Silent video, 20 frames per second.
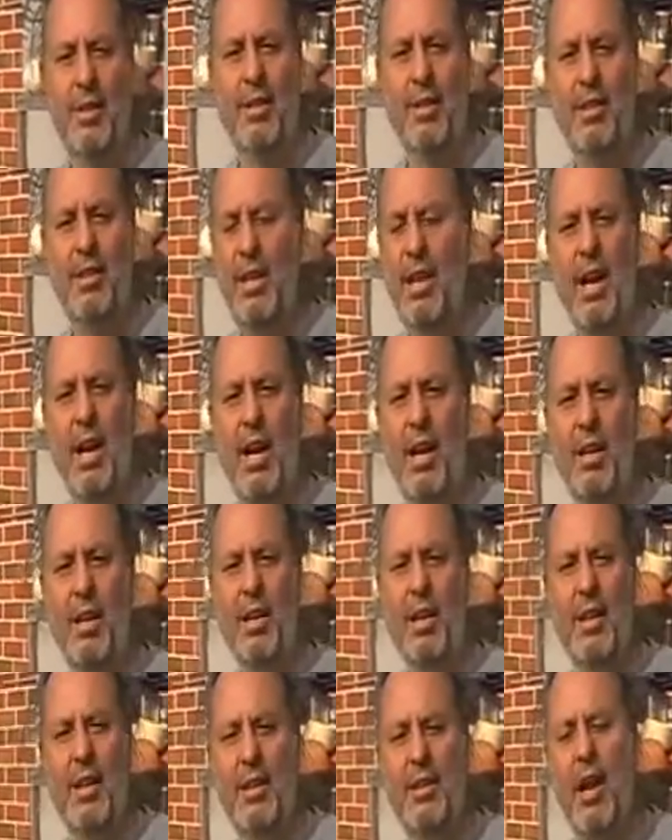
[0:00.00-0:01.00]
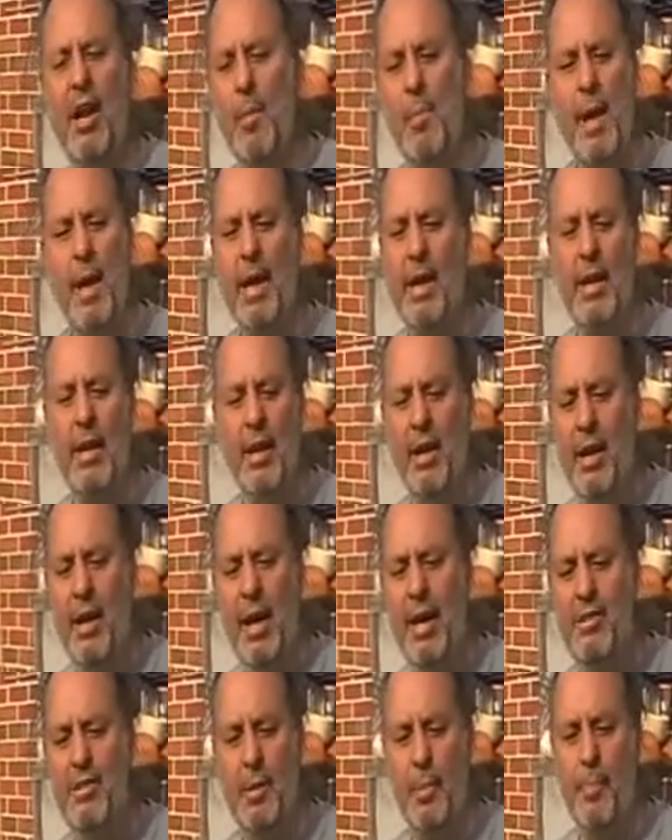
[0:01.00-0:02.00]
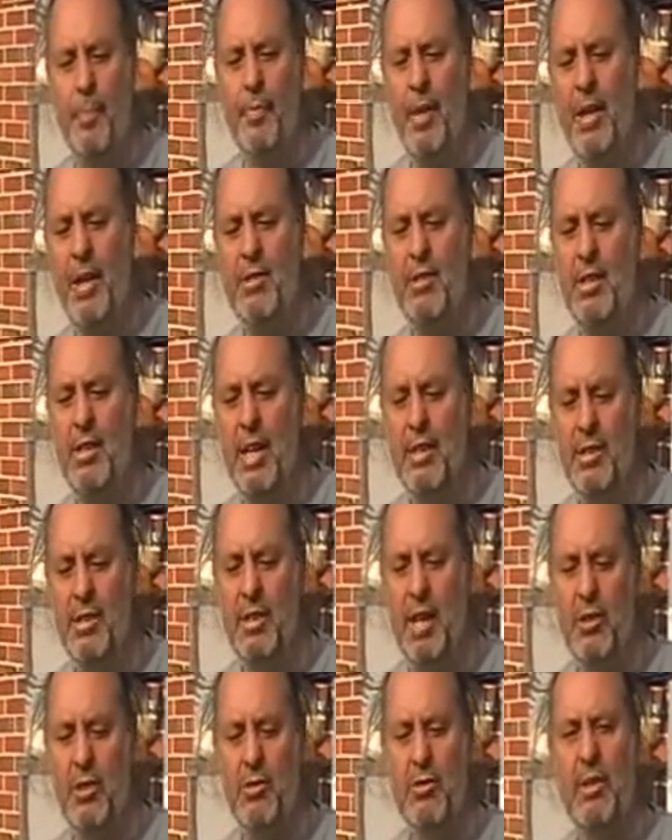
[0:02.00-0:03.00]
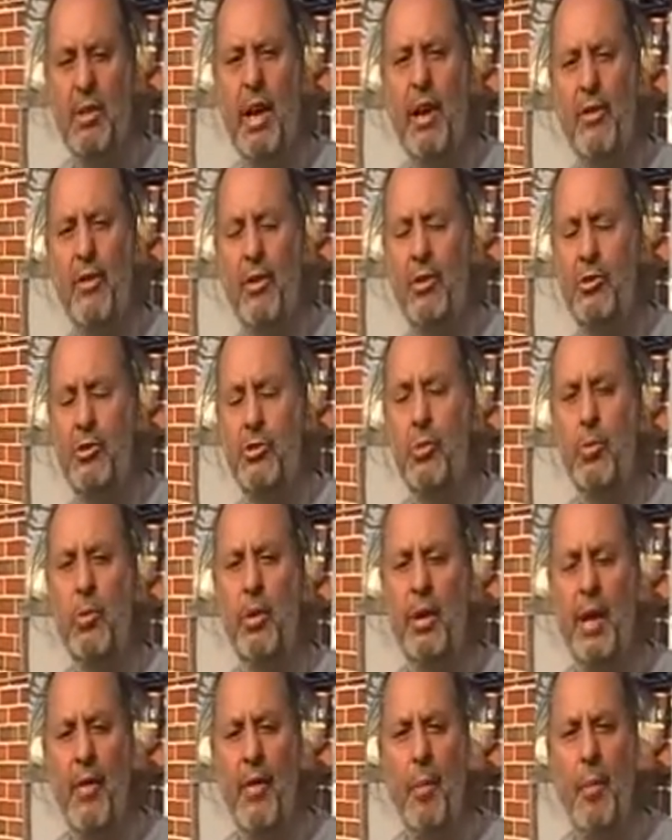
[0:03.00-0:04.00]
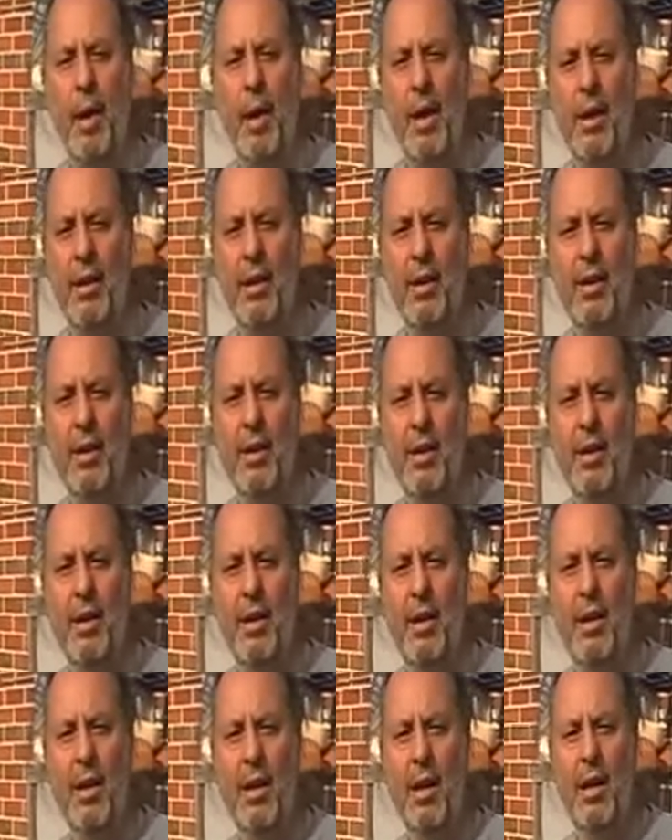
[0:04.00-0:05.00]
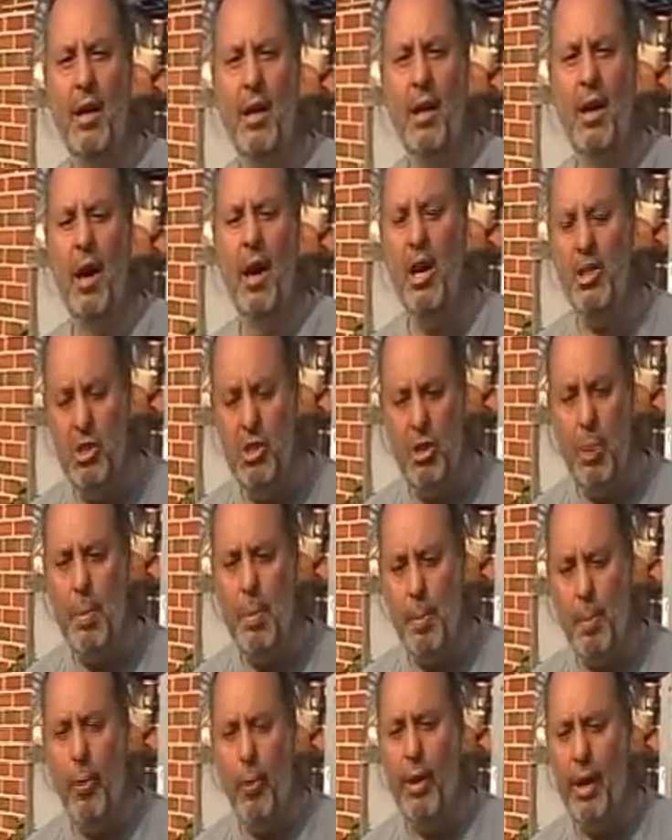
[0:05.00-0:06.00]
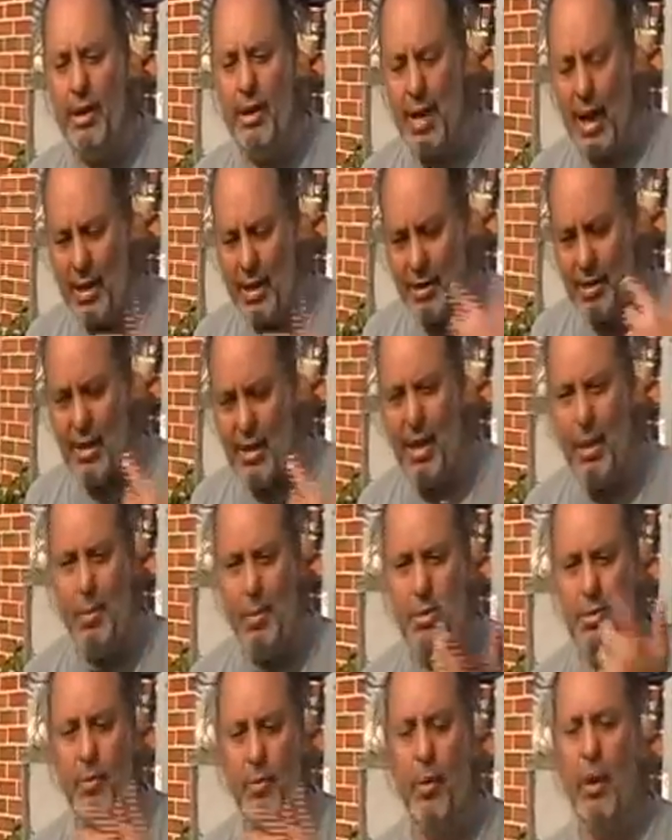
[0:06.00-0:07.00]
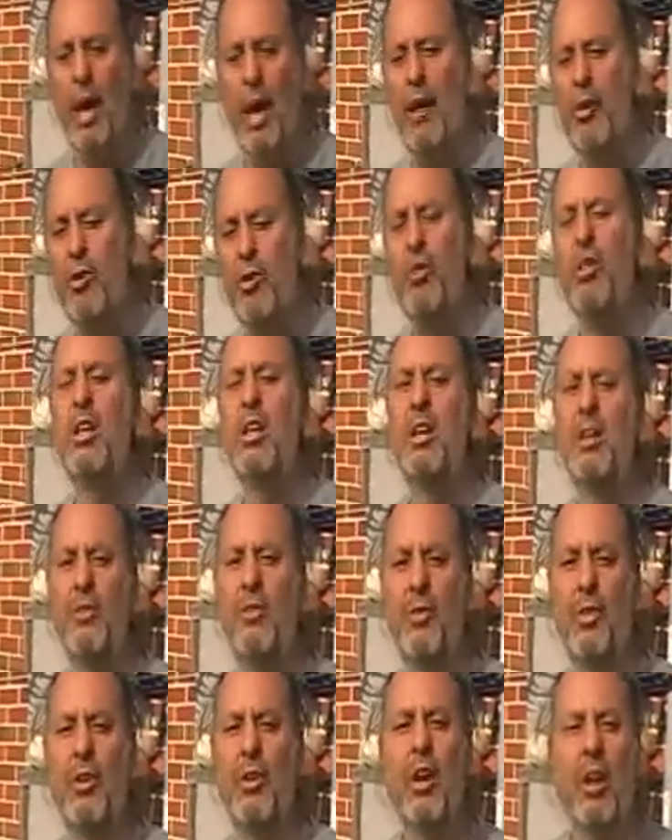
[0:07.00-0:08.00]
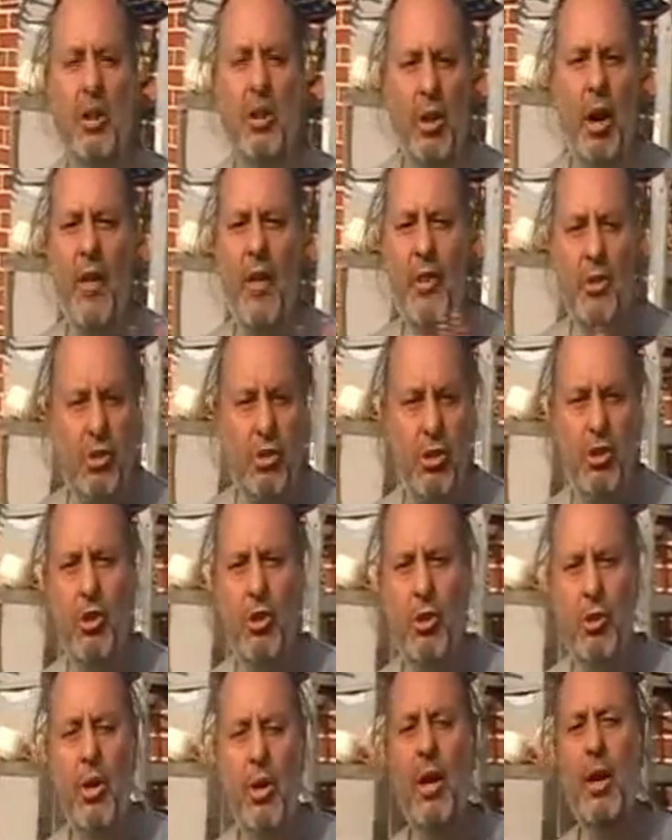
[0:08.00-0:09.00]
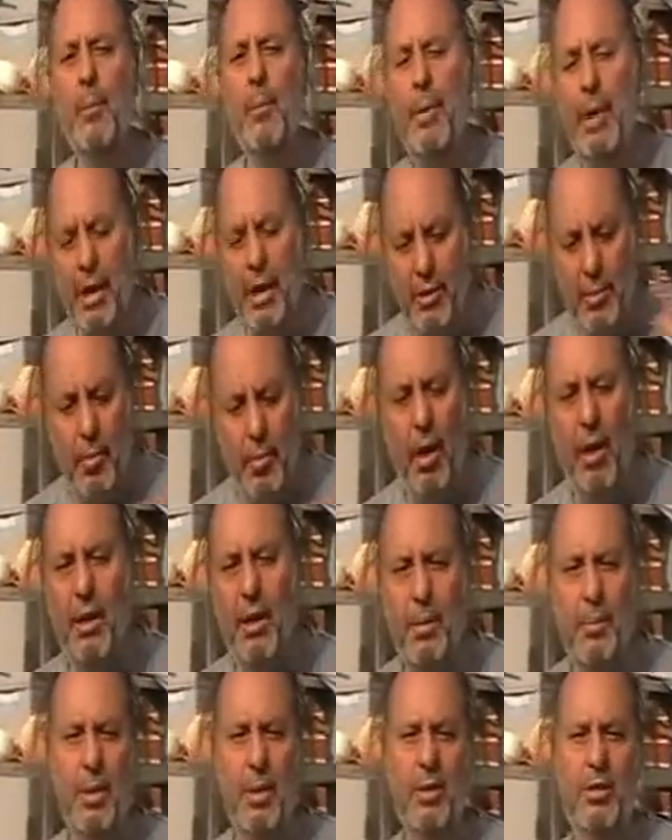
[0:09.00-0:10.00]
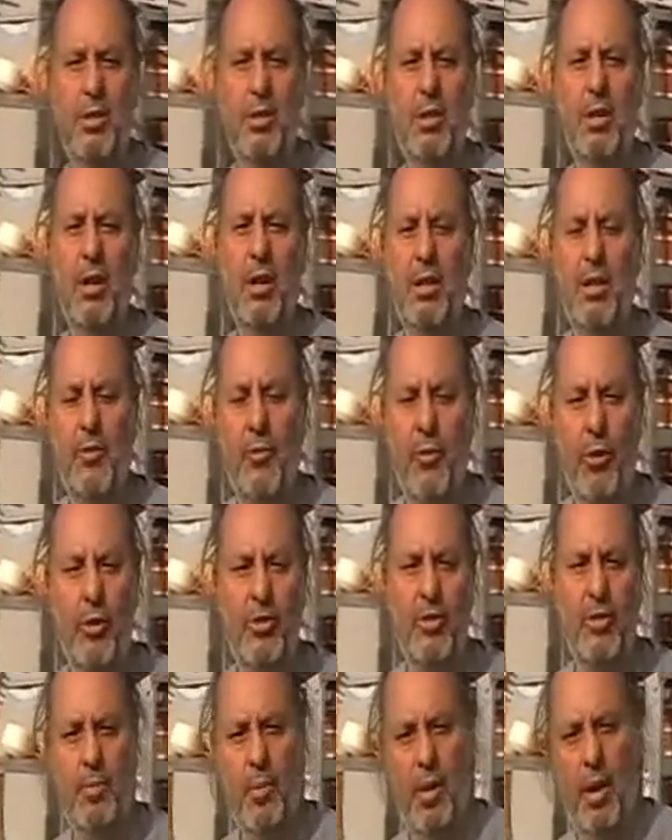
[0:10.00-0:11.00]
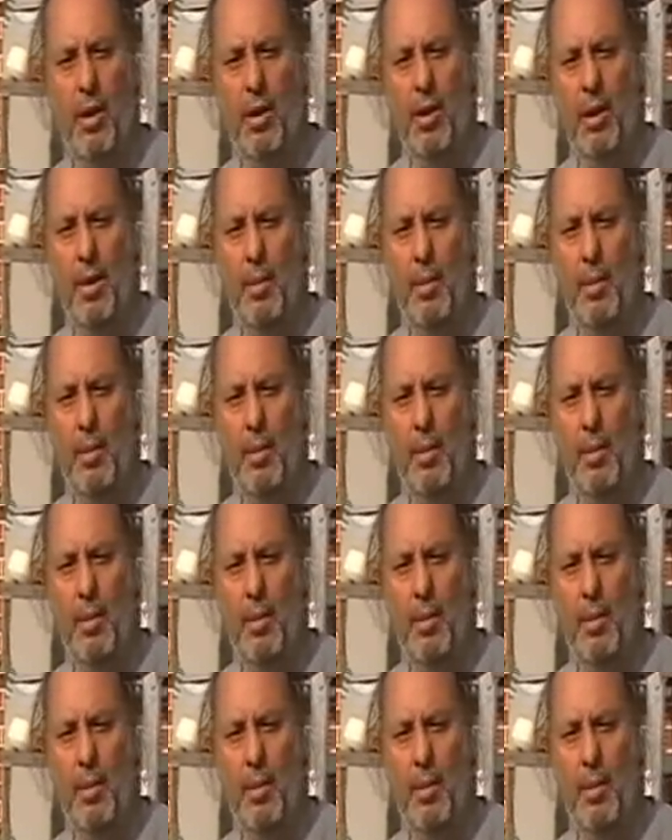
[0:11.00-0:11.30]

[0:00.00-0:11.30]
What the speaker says: You can't. No man has a natural inheritance to rule another man. I should not be brought under the image of how you think and feel. Neither should you be under my image and the force of my